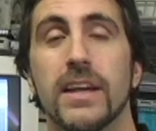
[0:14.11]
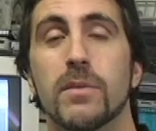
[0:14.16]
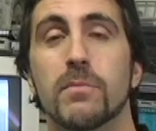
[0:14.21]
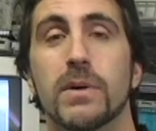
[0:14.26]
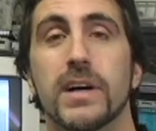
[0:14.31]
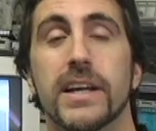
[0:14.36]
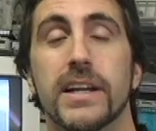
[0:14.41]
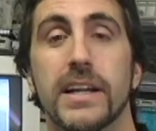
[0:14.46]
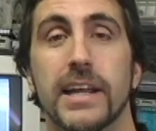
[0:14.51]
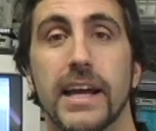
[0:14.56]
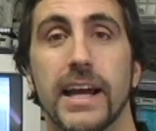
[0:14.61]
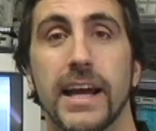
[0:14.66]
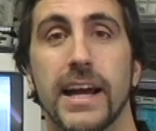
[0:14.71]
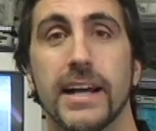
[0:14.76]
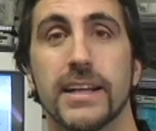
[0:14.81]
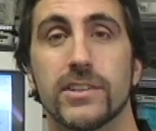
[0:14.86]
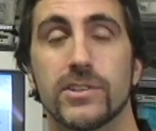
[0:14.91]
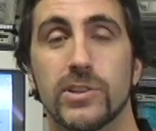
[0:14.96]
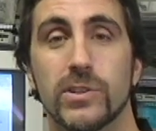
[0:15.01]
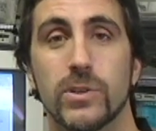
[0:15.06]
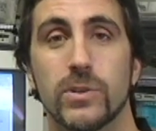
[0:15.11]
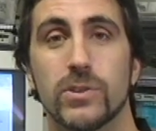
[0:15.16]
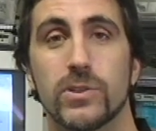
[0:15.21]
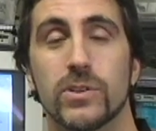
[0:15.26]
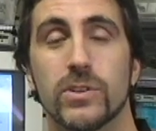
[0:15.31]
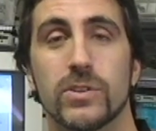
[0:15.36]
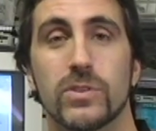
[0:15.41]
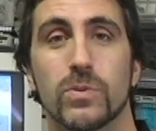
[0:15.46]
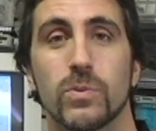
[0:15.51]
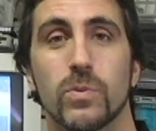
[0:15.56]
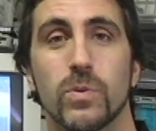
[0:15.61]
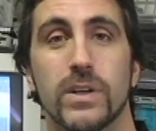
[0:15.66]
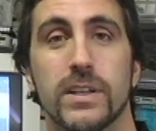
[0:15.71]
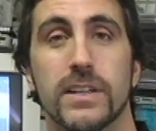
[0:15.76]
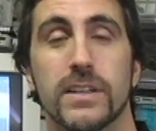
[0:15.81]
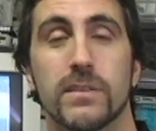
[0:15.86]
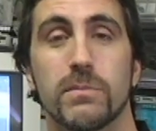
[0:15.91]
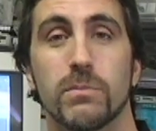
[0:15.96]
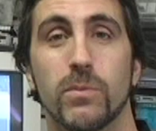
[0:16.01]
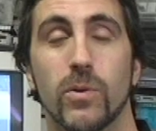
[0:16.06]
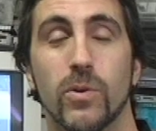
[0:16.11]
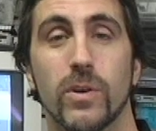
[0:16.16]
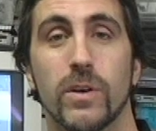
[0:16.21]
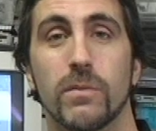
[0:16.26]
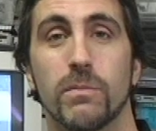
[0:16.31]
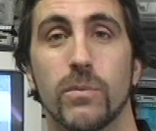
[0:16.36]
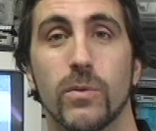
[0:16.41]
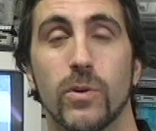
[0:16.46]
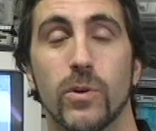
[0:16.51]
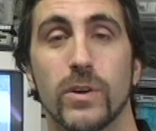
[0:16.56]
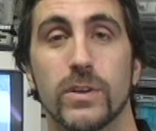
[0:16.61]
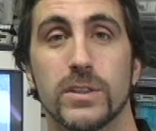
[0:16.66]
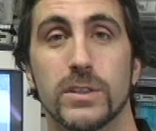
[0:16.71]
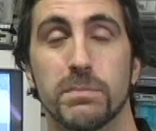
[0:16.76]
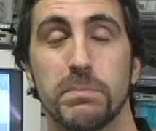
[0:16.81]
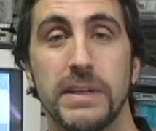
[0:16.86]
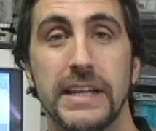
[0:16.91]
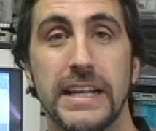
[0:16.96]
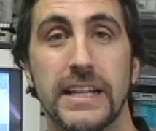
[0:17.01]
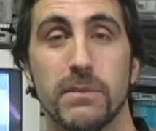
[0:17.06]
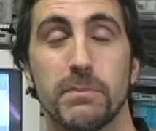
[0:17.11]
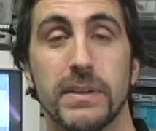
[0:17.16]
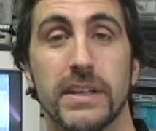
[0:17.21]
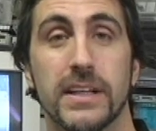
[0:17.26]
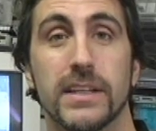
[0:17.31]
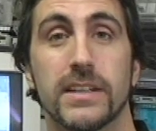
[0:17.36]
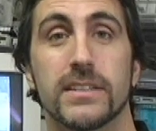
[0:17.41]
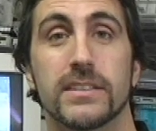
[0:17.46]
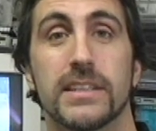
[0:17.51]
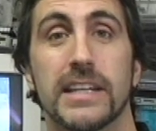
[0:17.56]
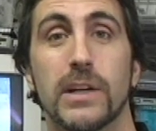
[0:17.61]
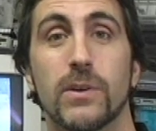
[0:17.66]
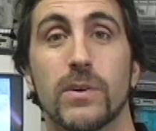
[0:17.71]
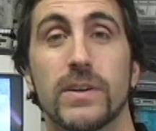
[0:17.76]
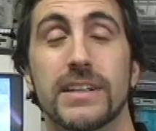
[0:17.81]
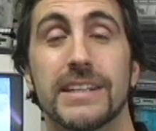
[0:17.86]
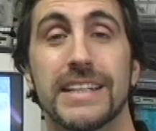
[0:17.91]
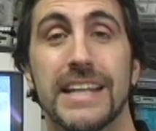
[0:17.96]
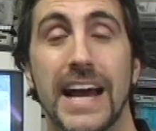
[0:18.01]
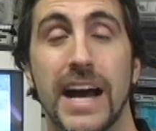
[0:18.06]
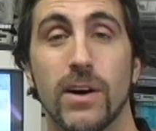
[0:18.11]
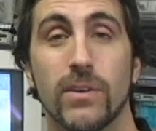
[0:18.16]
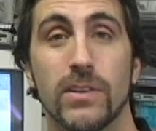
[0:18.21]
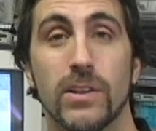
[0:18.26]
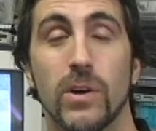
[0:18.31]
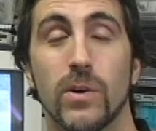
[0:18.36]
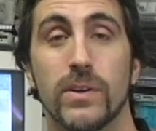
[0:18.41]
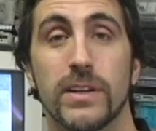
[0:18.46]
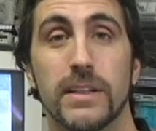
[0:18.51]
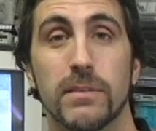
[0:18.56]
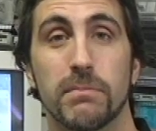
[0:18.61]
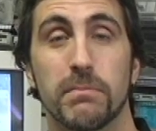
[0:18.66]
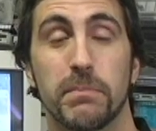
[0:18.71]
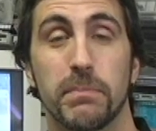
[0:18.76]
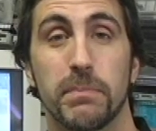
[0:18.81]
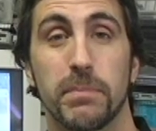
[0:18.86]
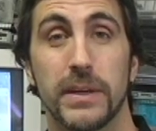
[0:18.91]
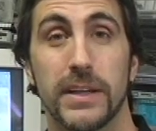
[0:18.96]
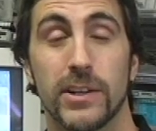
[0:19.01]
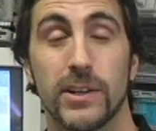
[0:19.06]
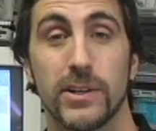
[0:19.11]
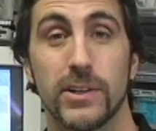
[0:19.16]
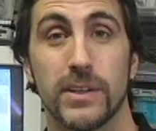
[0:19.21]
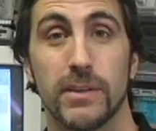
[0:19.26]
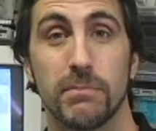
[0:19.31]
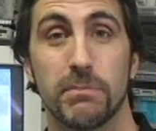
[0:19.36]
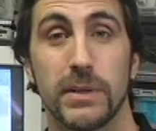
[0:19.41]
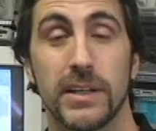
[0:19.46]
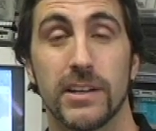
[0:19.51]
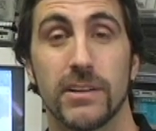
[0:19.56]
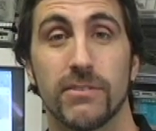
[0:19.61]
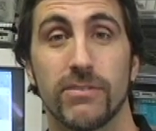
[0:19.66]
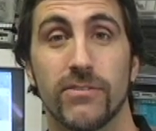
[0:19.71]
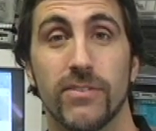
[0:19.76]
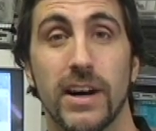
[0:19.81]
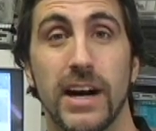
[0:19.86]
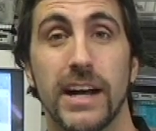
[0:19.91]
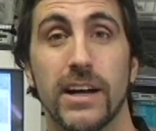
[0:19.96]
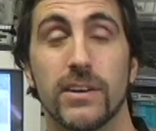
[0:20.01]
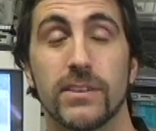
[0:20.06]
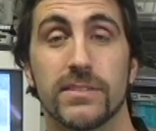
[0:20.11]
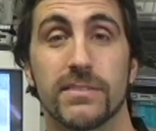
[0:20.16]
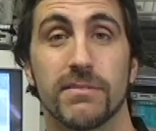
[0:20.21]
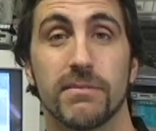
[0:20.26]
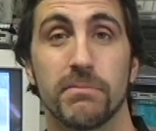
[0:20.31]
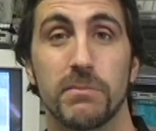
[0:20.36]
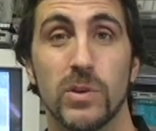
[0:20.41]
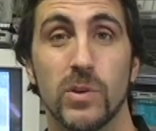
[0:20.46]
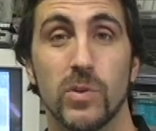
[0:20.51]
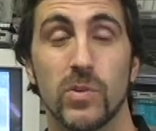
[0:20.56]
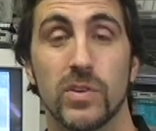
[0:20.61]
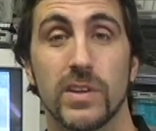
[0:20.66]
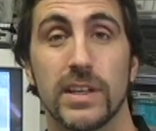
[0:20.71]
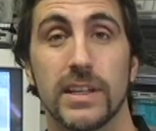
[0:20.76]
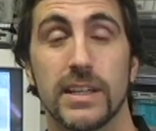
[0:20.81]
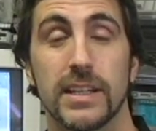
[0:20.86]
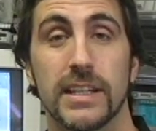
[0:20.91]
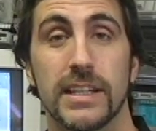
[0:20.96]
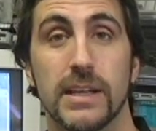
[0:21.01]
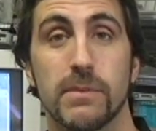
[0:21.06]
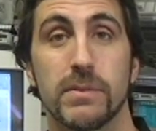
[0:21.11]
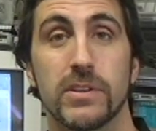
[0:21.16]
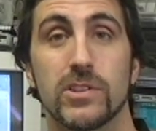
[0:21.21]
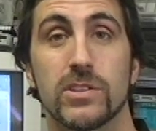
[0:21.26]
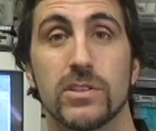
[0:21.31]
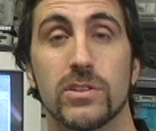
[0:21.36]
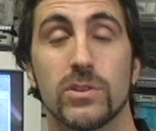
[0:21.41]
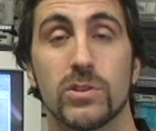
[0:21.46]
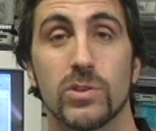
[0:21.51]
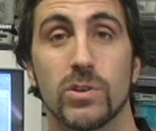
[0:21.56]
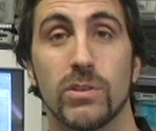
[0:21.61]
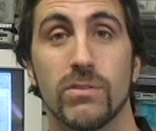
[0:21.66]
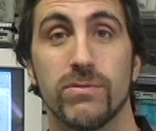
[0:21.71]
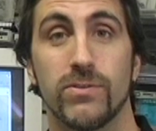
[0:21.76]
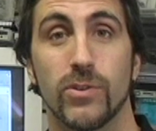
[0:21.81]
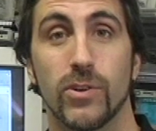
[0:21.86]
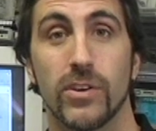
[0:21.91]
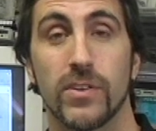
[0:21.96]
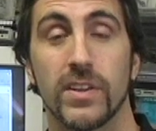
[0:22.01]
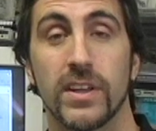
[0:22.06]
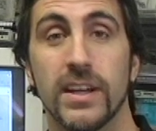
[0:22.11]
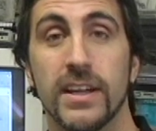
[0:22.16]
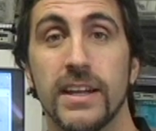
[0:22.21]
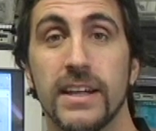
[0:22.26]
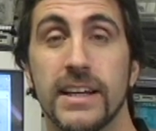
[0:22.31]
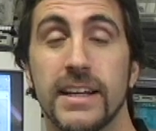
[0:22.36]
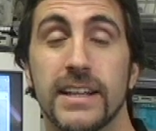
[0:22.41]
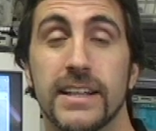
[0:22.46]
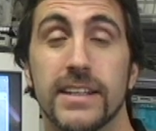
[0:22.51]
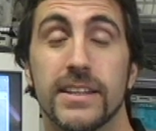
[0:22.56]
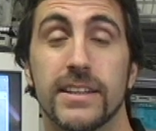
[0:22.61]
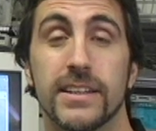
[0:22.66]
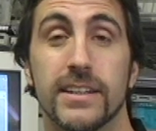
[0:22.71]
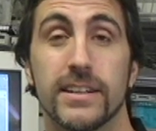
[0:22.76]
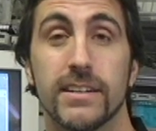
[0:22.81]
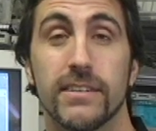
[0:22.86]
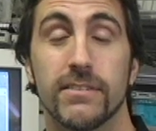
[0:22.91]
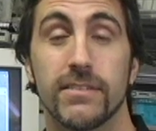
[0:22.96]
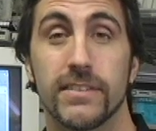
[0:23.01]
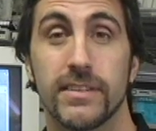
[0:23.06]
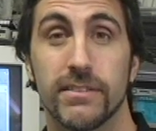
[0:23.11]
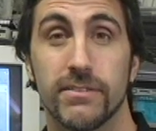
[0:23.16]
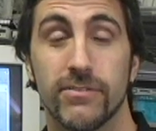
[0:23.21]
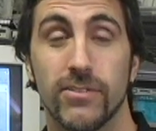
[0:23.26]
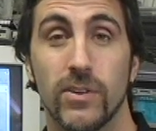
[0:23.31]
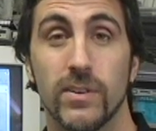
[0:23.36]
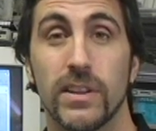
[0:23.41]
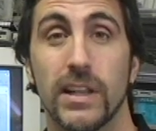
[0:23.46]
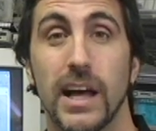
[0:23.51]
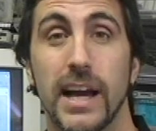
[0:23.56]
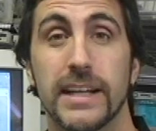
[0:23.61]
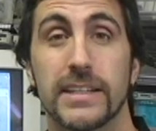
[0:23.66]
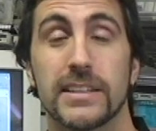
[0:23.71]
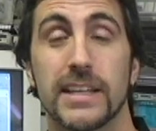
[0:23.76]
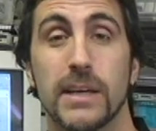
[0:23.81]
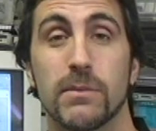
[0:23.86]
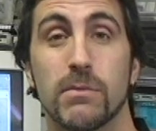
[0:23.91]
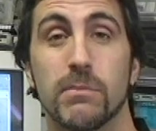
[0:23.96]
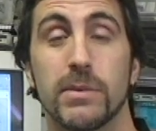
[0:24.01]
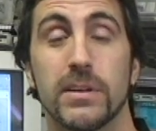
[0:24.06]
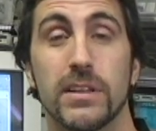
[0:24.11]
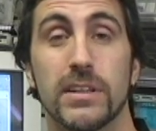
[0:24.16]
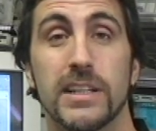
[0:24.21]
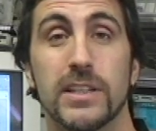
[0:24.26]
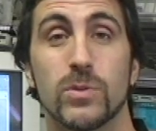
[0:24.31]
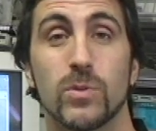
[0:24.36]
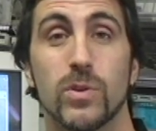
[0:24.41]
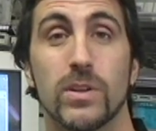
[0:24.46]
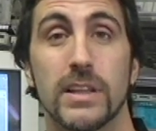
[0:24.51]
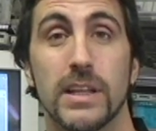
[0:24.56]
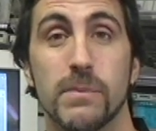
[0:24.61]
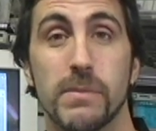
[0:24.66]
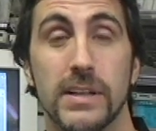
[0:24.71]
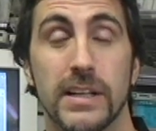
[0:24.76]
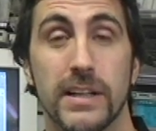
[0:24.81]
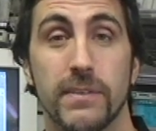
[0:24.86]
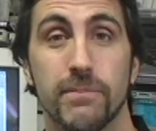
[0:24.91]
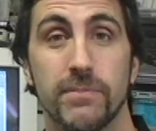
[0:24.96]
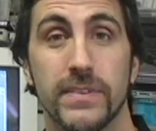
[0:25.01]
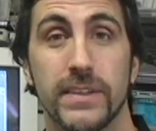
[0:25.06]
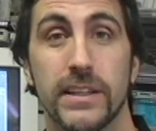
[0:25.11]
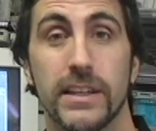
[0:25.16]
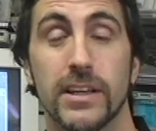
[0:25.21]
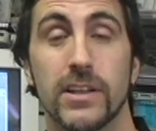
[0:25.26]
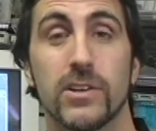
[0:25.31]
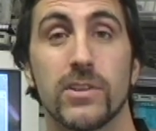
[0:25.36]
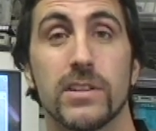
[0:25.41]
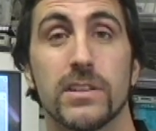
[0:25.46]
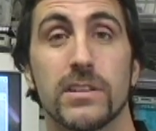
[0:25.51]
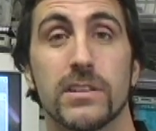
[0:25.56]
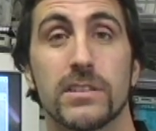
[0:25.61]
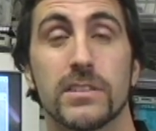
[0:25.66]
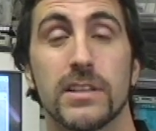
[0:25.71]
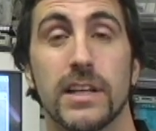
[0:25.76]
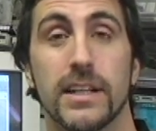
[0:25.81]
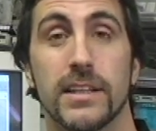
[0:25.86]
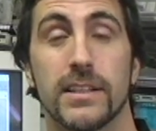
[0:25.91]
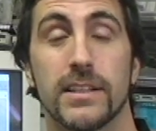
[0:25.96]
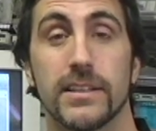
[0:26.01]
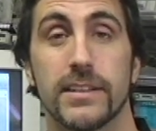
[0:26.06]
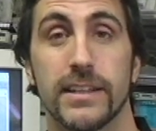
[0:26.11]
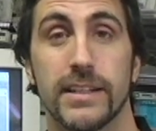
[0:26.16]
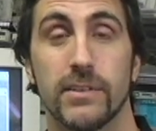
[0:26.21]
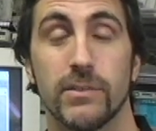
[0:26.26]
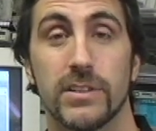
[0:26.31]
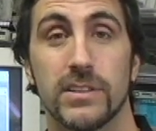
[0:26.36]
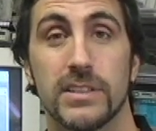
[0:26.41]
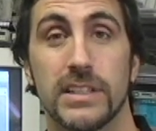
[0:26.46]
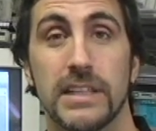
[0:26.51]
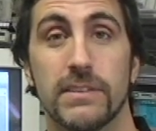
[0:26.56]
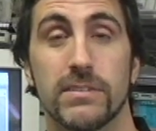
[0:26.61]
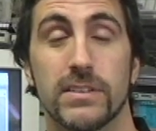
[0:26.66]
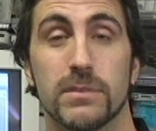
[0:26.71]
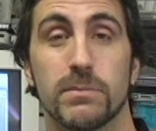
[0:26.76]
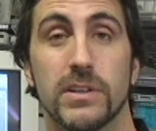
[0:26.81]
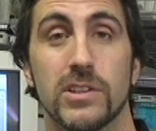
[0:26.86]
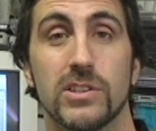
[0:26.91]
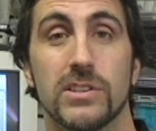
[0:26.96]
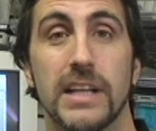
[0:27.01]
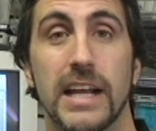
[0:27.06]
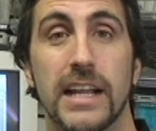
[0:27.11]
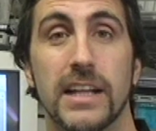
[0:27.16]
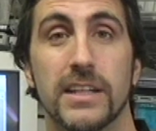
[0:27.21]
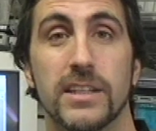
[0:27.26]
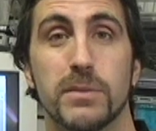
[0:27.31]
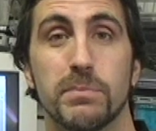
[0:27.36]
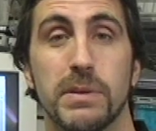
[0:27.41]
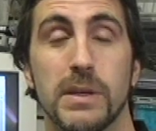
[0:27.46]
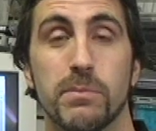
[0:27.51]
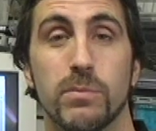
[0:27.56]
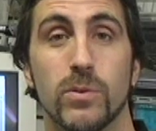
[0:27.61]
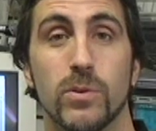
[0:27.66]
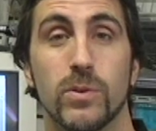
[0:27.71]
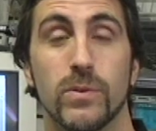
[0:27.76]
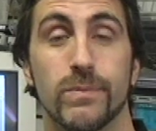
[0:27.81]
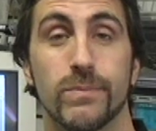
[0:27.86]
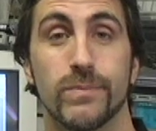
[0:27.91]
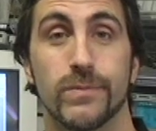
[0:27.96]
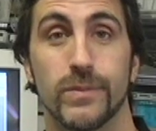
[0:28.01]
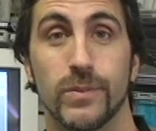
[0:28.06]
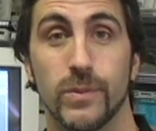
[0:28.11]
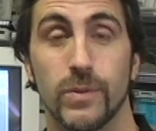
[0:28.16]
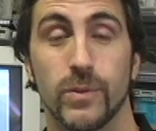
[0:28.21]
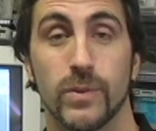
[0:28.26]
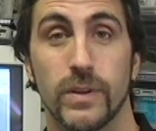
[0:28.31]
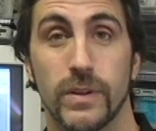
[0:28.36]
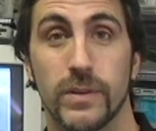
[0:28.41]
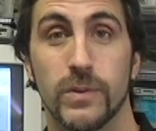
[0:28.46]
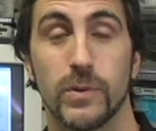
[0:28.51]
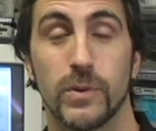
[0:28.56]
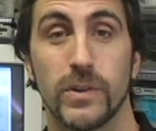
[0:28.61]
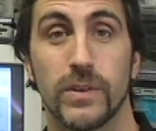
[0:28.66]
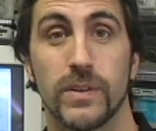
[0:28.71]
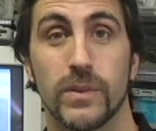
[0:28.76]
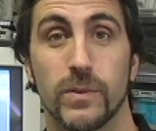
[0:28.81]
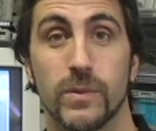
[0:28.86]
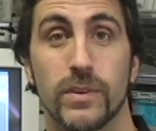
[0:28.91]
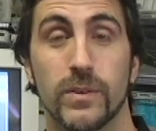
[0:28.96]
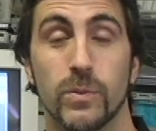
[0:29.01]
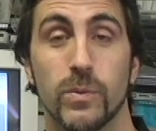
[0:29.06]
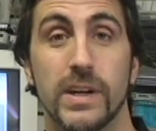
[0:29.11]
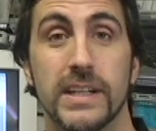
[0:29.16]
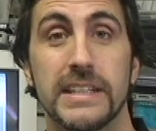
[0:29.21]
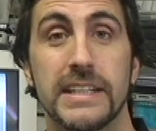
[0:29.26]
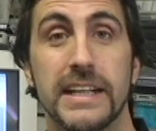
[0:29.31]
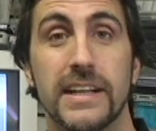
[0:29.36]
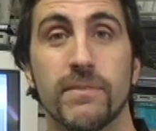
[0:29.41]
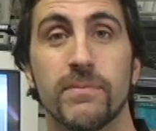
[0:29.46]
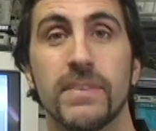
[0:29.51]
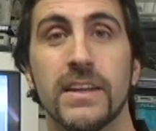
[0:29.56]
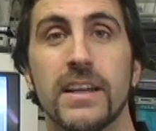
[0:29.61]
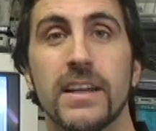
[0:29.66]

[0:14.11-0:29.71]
But as users wanted more and more speed because they were downloading bigger and bigger files, music and images and so forth, the phone line's capabilities were limited. It couldn't send and receive as much data as people were, were, wanting.